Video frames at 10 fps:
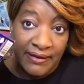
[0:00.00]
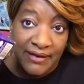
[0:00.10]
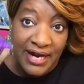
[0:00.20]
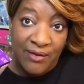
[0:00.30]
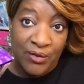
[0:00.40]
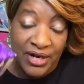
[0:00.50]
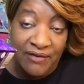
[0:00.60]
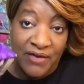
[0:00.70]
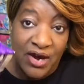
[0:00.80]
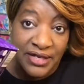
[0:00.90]
in one of
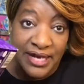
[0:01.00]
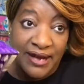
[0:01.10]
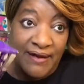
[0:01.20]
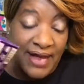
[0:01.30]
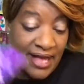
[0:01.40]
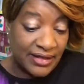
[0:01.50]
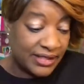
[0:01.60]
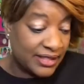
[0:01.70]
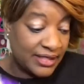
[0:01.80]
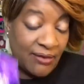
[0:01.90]
our
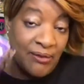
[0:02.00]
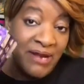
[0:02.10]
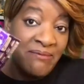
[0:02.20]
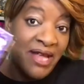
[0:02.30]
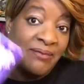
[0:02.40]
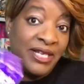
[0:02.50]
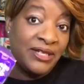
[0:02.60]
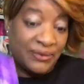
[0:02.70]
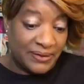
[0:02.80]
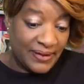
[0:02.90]
dollhouses and we may be
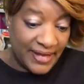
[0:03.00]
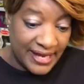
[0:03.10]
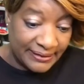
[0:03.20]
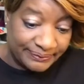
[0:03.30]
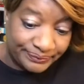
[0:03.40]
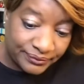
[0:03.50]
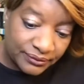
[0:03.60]
doing that